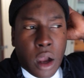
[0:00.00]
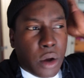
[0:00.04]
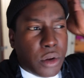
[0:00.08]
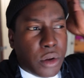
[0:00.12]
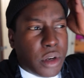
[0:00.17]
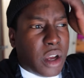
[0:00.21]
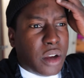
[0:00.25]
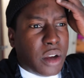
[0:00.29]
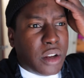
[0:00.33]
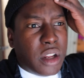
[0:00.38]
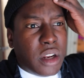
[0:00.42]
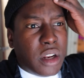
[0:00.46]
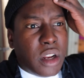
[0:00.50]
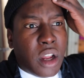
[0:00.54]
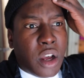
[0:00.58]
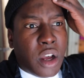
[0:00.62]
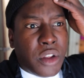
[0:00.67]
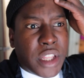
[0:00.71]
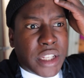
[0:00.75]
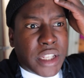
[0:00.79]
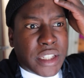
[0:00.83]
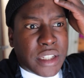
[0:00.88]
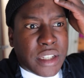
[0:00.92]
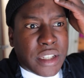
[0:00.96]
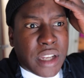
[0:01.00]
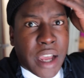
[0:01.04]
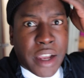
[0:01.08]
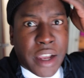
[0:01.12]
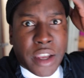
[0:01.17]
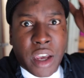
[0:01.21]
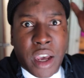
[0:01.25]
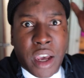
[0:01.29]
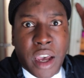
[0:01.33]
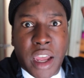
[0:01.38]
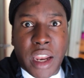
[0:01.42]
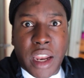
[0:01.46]
Oh no, no, no, this is
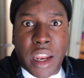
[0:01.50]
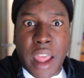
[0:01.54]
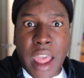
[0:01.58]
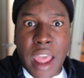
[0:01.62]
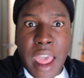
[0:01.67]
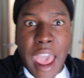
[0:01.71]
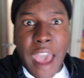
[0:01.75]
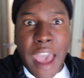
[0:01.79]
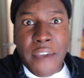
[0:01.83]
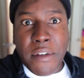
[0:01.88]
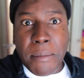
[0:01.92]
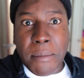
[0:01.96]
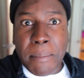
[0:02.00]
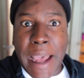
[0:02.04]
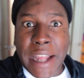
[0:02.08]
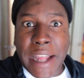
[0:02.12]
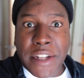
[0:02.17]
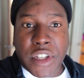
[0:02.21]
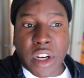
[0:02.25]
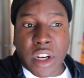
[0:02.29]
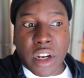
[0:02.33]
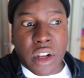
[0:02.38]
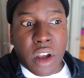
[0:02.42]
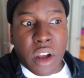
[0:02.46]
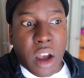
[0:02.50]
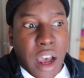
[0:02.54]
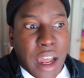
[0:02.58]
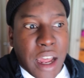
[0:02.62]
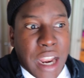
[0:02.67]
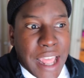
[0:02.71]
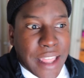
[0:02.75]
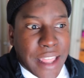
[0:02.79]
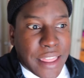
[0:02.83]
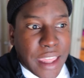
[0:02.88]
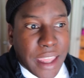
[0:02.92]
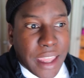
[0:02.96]
not good. Ev and Mads are
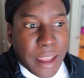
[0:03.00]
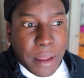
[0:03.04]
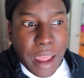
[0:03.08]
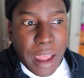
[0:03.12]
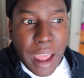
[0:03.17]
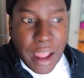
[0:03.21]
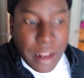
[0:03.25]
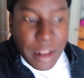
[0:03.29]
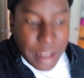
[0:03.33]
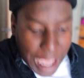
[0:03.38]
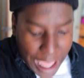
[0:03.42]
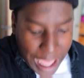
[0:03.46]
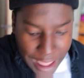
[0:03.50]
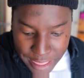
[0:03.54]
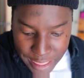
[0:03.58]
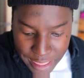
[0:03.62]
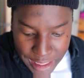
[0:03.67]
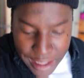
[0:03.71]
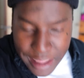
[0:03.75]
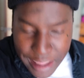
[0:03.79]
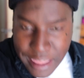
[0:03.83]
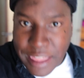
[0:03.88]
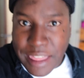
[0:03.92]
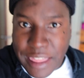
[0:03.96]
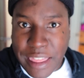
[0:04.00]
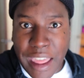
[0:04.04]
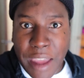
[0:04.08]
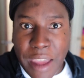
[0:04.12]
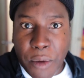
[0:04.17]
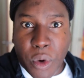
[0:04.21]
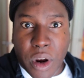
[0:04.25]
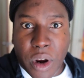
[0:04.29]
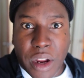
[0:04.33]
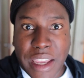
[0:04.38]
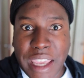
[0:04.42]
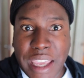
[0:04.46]
gone. I think, I think they
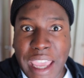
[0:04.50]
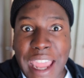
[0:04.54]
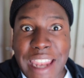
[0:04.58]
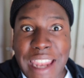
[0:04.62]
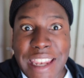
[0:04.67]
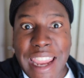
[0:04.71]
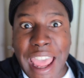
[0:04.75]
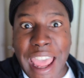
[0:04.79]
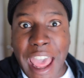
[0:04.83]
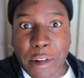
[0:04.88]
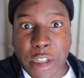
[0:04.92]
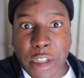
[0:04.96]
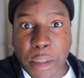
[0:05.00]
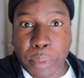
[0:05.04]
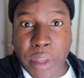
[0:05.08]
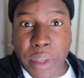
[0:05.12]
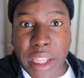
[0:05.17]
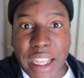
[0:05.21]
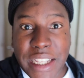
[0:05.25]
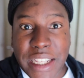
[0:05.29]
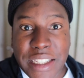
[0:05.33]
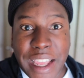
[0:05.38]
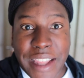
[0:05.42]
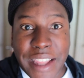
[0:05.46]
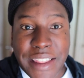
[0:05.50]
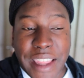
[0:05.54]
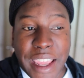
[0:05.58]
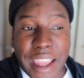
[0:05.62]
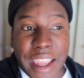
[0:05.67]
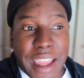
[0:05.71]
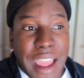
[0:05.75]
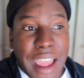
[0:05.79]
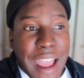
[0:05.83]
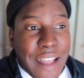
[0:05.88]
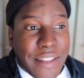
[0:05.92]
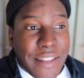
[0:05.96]
were kidnapped, Blinks. I
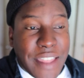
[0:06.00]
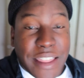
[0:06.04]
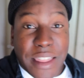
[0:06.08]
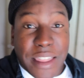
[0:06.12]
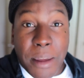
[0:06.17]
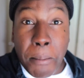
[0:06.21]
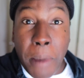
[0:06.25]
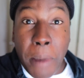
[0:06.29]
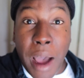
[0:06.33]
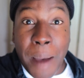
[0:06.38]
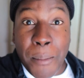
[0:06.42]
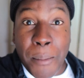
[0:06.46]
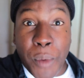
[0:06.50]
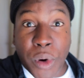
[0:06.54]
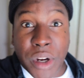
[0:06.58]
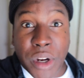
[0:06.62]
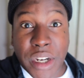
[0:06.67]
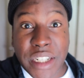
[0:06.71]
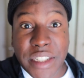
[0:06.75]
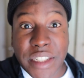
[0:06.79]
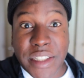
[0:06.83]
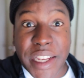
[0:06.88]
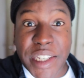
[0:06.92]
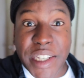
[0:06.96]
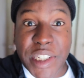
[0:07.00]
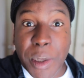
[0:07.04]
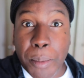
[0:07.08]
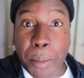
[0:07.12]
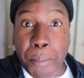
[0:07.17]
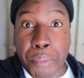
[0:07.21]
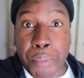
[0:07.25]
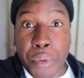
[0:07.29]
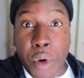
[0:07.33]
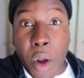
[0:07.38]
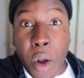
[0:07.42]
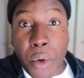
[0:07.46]
think that the M O M Organization
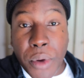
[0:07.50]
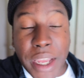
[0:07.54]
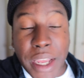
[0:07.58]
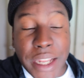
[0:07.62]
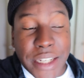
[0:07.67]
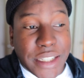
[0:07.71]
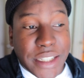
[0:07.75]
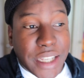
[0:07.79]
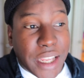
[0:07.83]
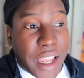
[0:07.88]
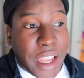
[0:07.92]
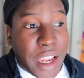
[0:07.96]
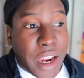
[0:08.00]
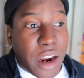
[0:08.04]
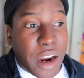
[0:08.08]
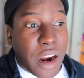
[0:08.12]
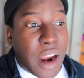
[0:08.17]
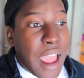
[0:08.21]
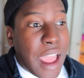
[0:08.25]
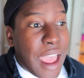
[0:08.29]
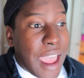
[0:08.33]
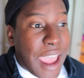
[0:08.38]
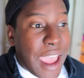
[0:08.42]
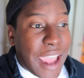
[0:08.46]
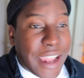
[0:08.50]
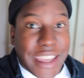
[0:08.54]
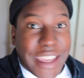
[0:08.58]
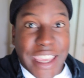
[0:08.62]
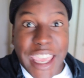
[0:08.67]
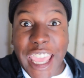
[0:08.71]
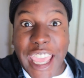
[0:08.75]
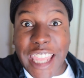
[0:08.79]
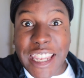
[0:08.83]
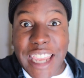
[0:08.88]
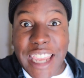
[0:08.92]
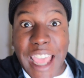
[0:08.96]
broke into here and
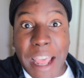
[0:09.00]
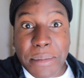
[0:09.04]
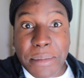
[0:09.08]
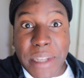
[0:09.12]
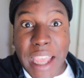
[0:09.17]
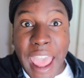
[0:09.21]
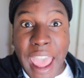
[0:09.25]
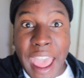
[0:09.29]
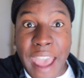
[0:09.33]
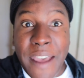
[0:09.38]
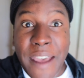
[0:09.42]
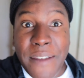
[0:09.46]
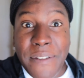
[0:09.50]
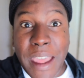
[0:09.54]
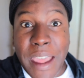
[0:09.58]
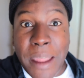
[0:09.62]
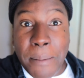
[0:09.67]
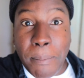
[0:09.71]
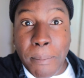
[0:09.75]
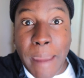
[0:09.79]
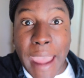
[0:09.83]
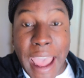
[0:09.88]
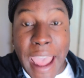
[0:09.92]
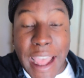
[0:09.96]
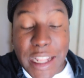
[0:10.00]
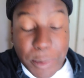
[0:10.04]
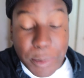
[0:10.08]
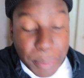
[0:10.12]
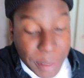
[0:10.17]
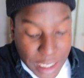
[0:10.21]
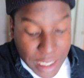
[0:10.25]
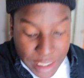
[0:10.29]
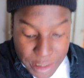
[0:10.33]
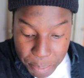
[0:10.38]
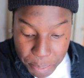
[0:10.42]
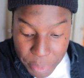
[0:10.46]
kidnapped Ev and Mads,
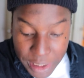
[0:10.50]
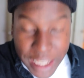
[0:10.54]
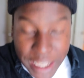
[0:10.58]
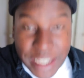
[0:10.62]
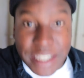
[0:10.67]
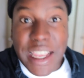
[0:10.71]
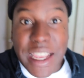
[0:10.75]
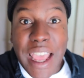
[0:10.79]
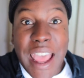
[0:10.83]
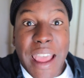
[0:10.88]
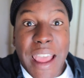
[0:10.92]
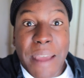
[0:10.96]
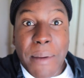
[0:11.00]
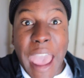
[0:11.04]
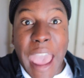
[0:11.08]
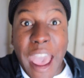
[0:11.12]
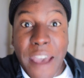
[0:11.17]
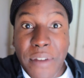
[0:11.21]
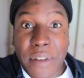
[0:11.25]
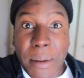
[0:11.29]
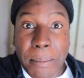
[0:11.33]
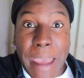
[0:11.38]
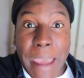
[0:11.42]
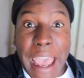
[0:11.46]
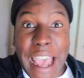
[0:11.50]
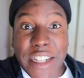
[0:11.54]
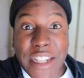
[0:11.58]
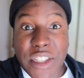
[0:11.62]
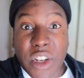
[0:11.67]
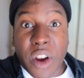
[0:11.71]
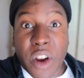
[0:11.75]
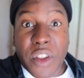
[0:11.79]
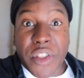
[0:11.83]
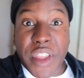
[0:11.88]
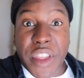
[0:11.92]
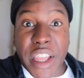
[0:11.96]
because Blinks, Ev and
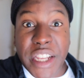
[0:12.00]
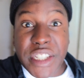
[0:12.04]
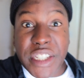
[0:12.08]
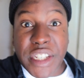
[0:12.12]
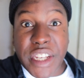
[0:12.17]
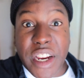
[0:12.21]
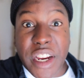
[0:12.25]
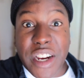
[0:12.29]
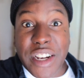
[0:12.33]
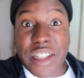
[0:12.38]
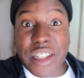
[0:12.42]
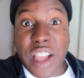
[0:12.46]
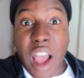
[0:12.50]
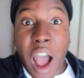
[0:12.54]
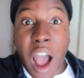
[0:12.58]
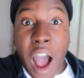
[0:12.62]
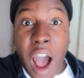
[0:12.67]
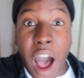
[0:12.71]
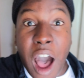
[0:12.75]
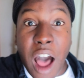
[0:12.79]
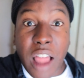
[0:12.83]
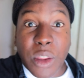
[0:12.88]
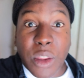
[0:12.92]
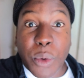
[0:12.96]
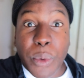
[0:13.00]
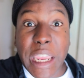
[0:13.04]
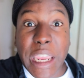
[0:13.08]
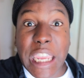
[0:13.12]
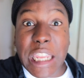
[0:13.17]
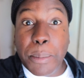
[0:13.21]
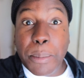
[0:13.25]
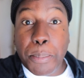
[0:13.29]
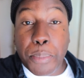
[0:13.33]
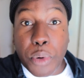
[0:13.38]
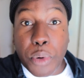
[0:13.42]
Mads are this year's Halloween